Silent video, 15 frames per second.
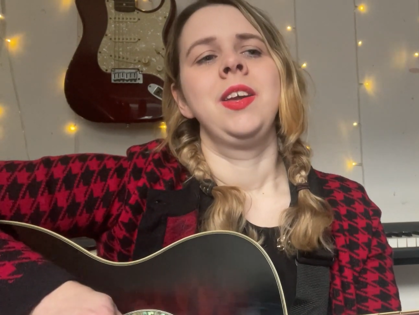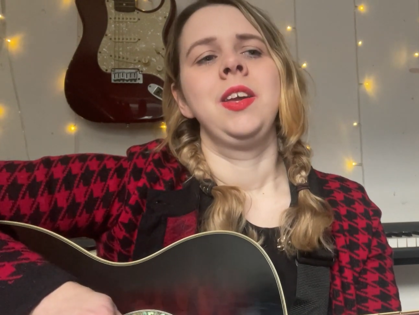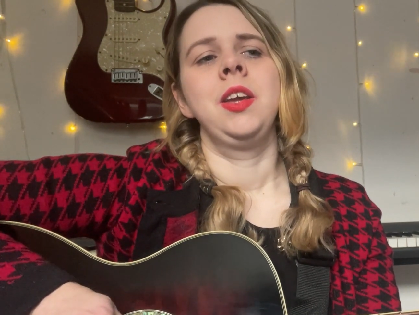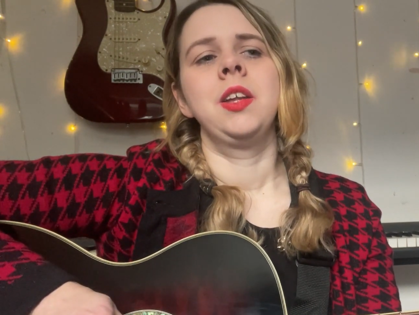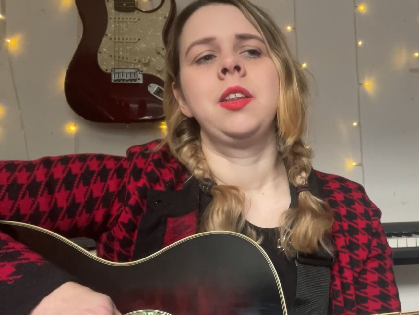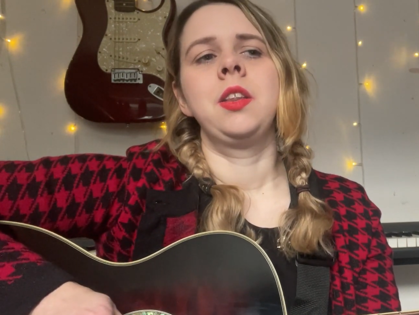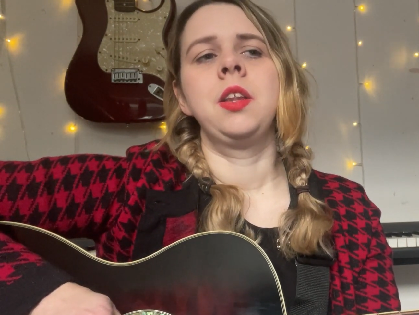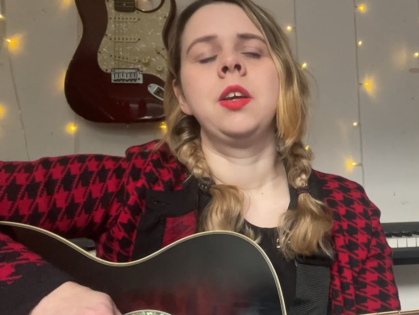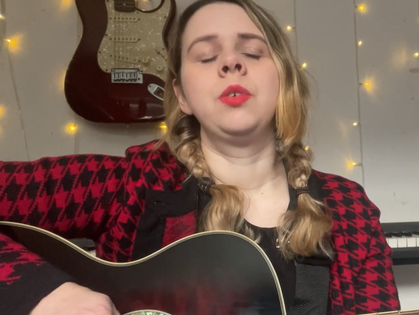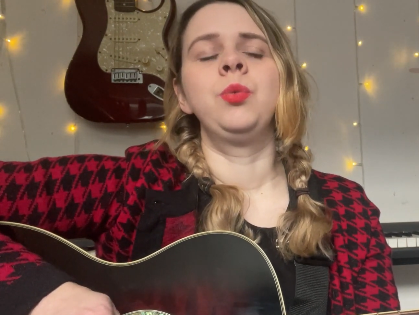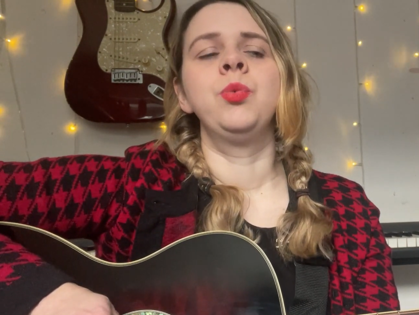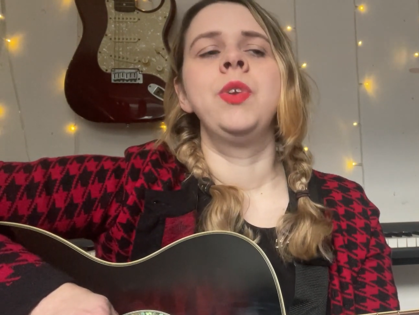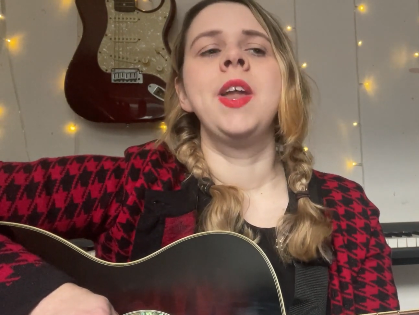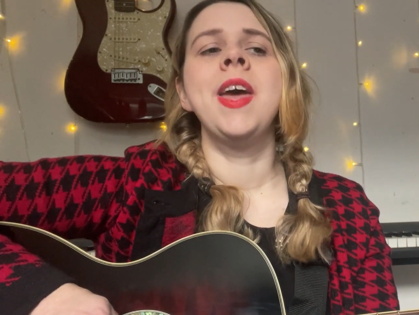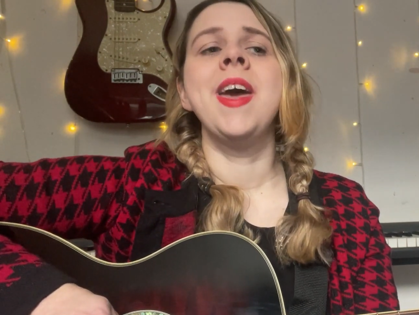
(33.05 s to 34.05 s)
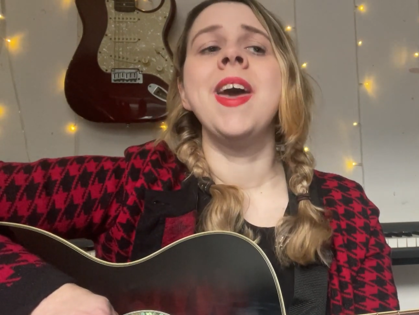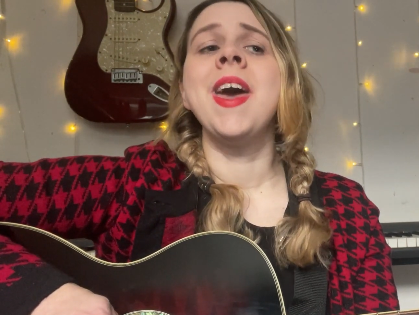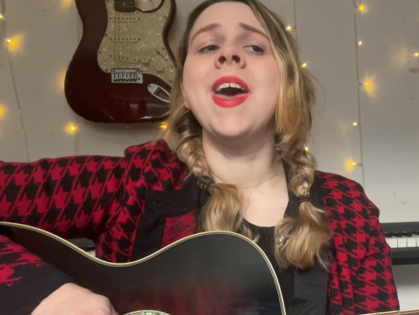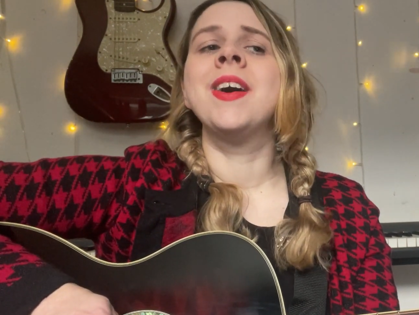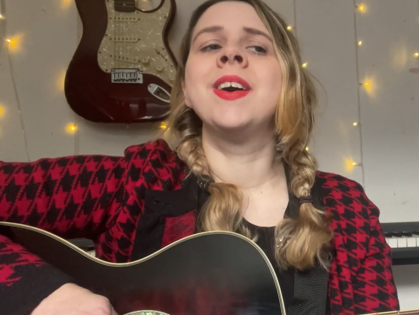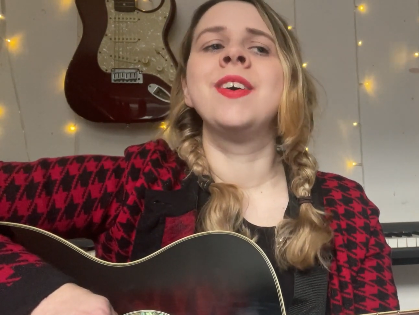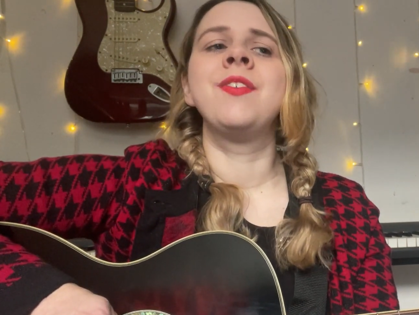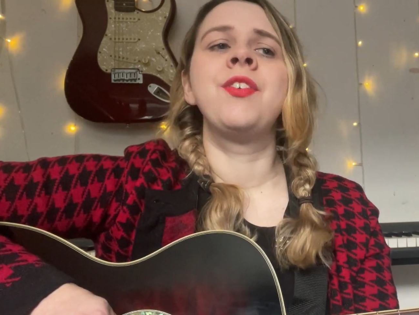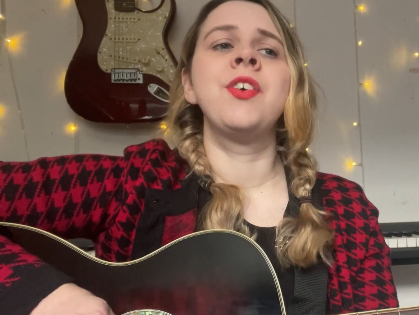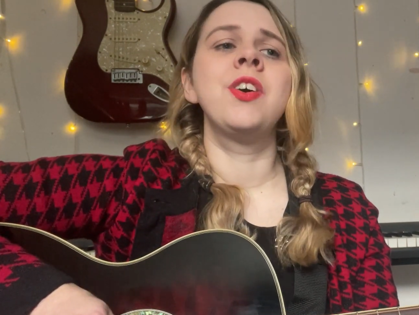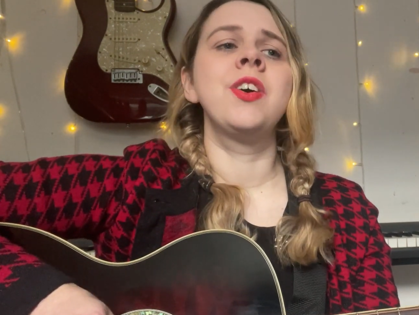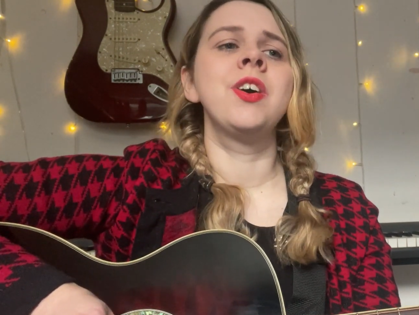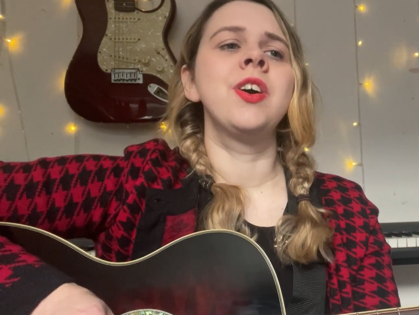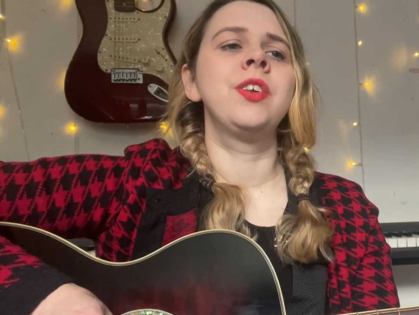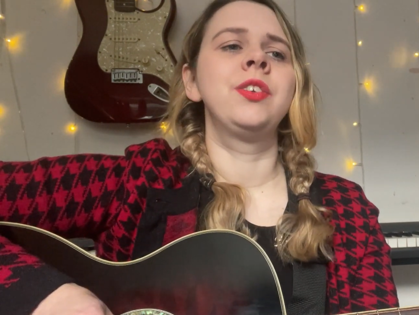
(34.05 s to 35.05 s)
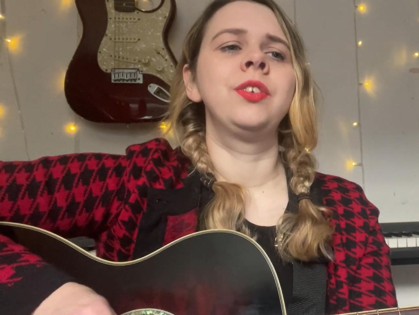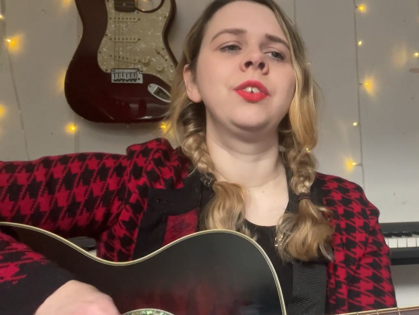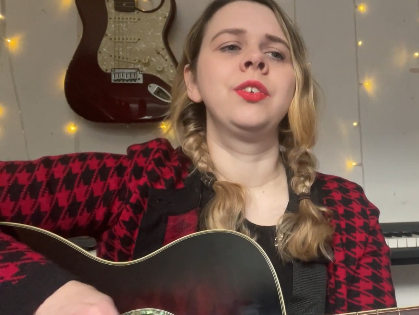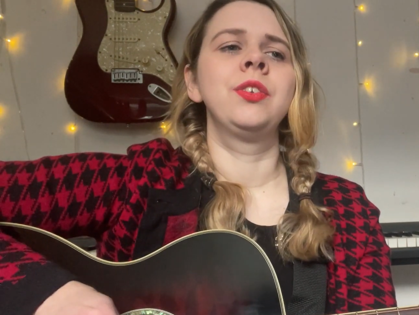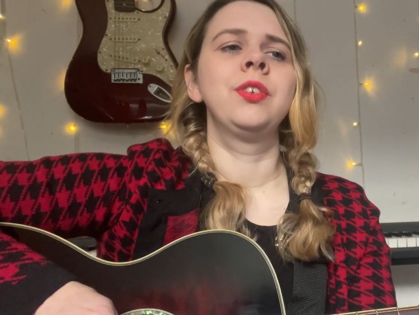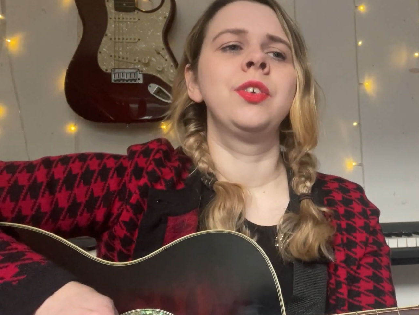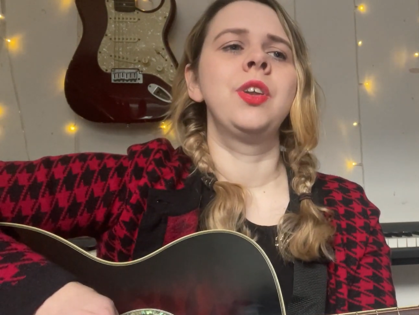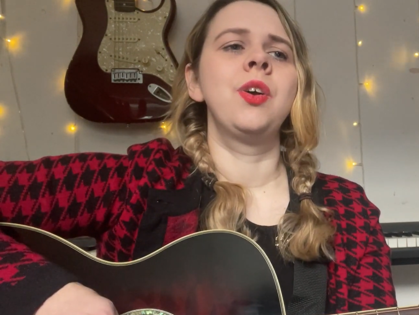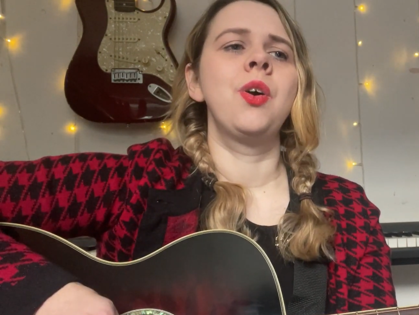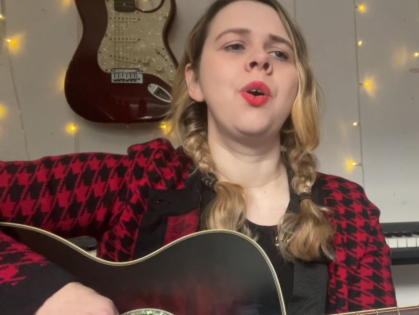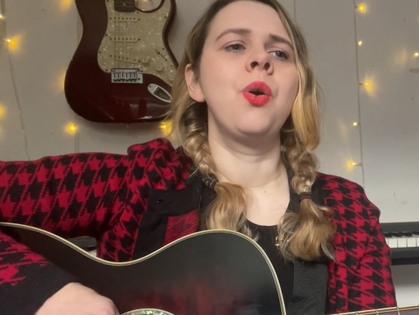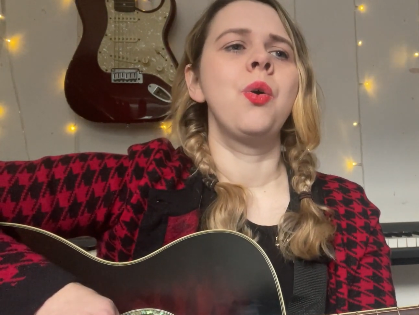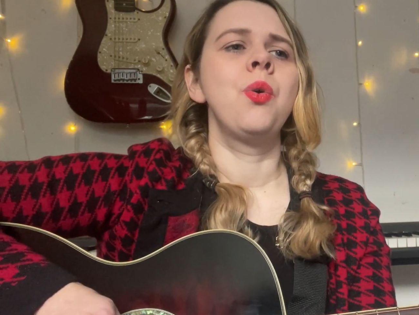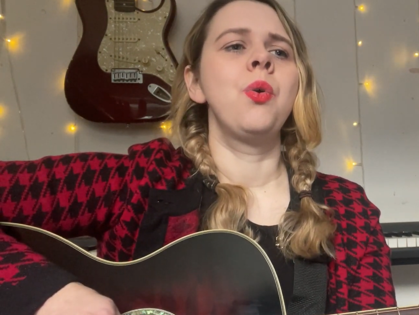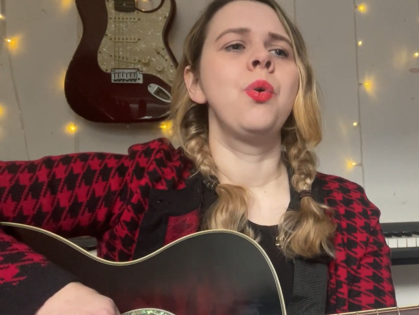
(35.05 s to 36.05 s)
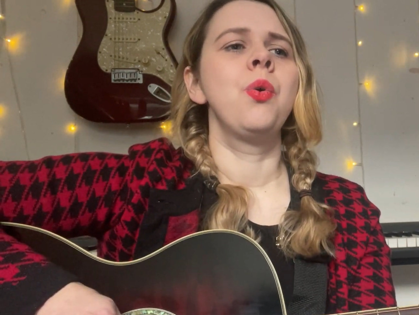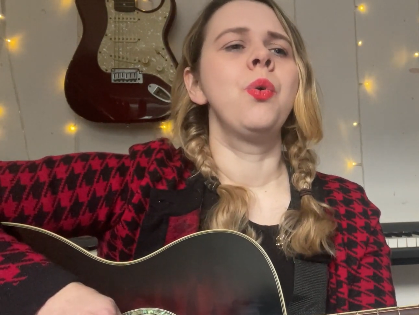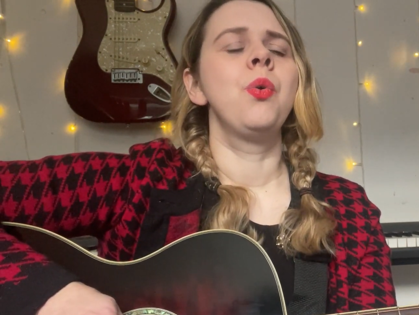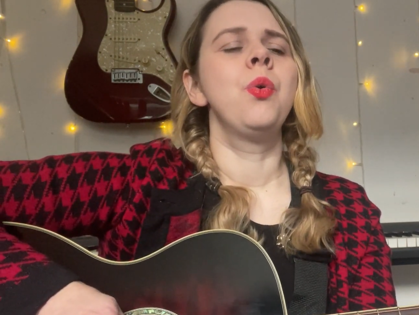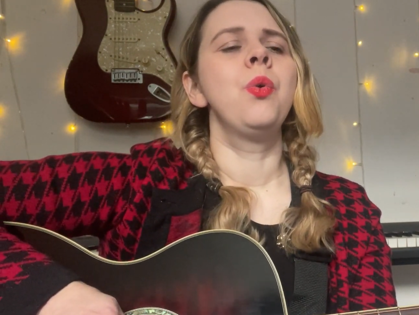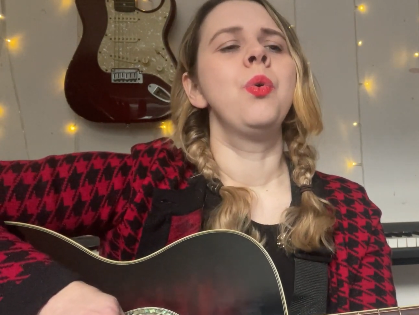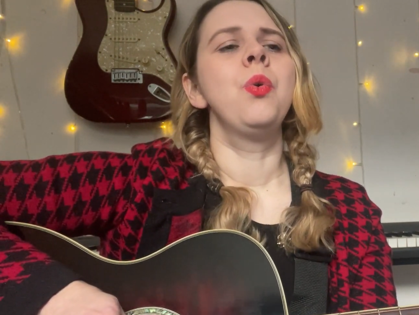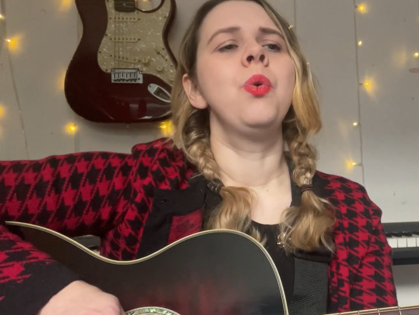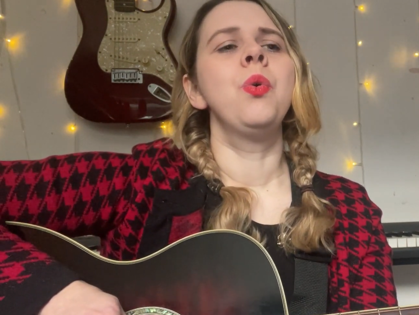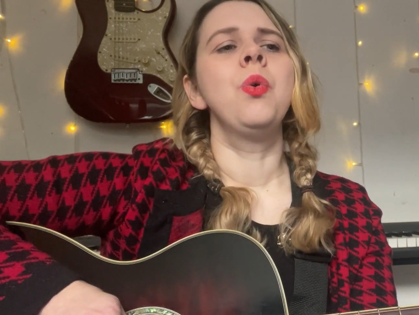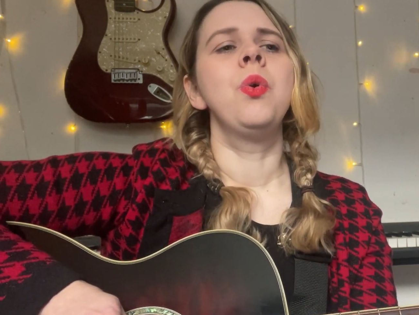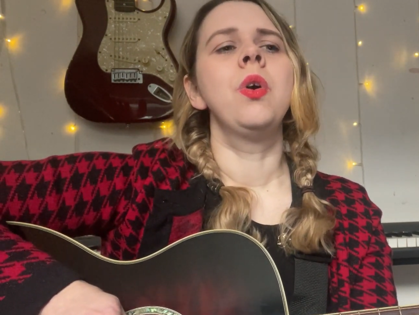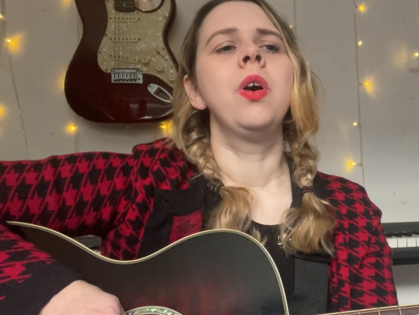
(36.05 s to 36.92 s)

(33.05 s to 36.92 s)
yet they'll never know.